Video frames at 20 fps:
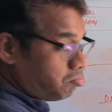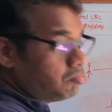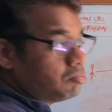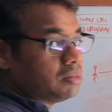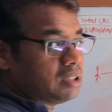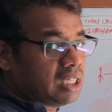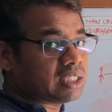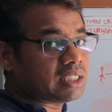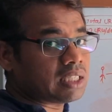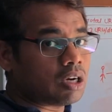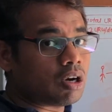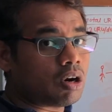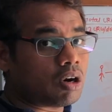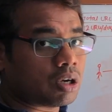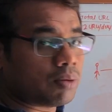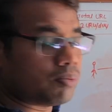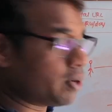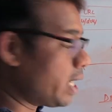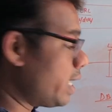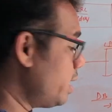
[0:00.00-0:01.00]
there's a lot
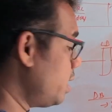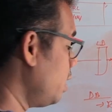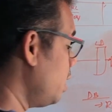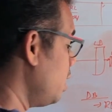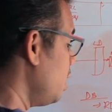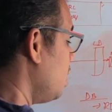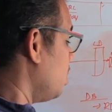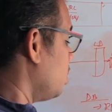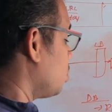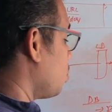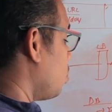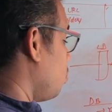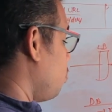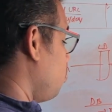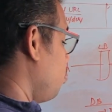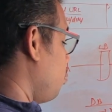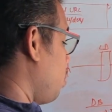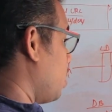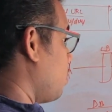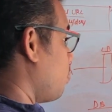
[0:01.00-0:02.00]
of, right? So,
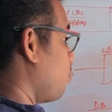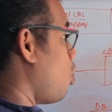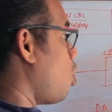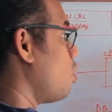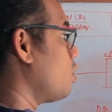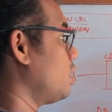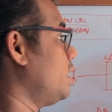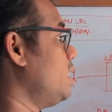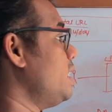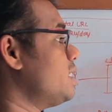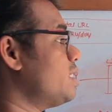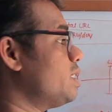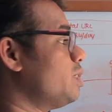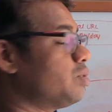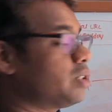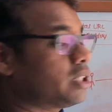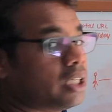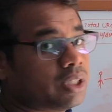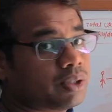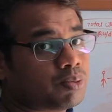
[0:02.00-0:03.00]
but for this
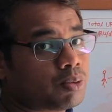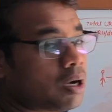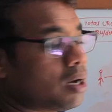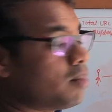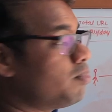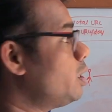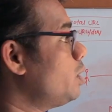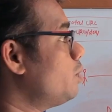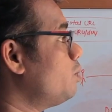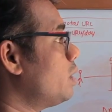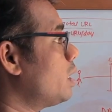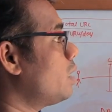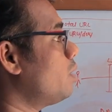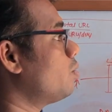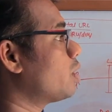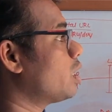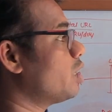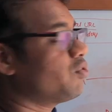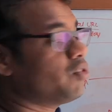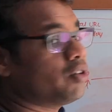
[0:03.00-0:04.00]
use case, probably we are
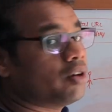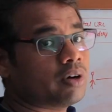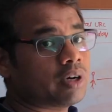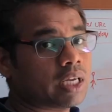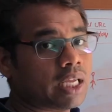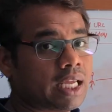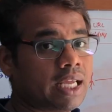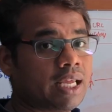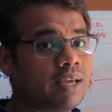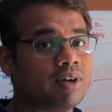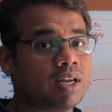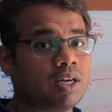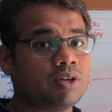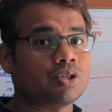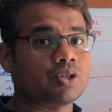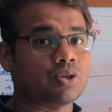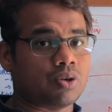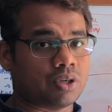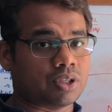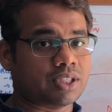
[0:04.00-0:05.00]
looking for key value
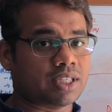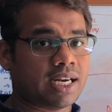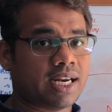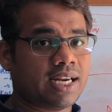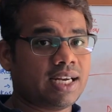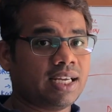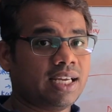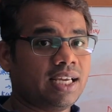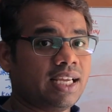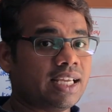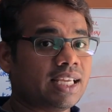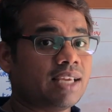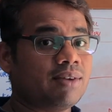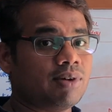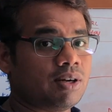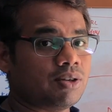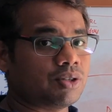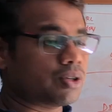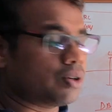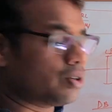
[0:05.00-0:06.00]
stores, right? Key
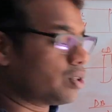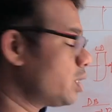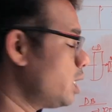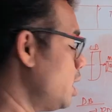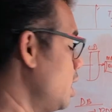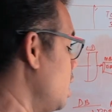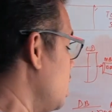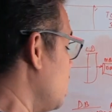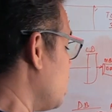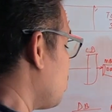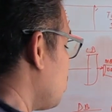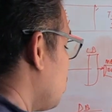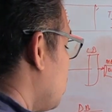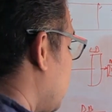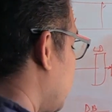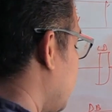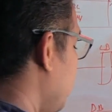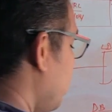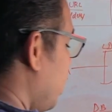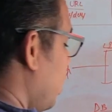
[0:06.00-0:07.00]
value stores. So the
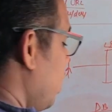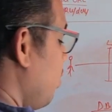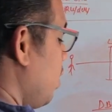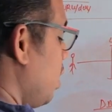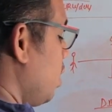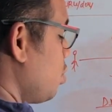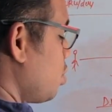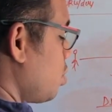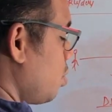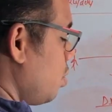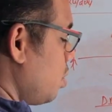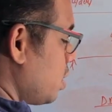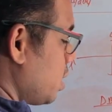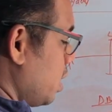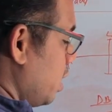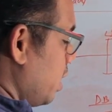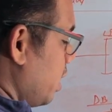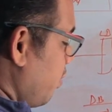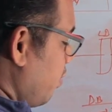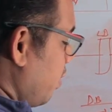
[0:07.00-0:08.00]
key value stores
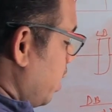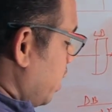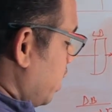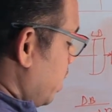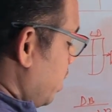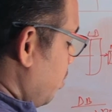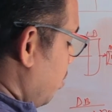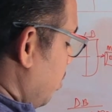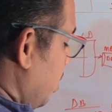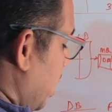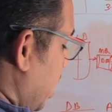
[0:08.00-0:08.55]
are definitely we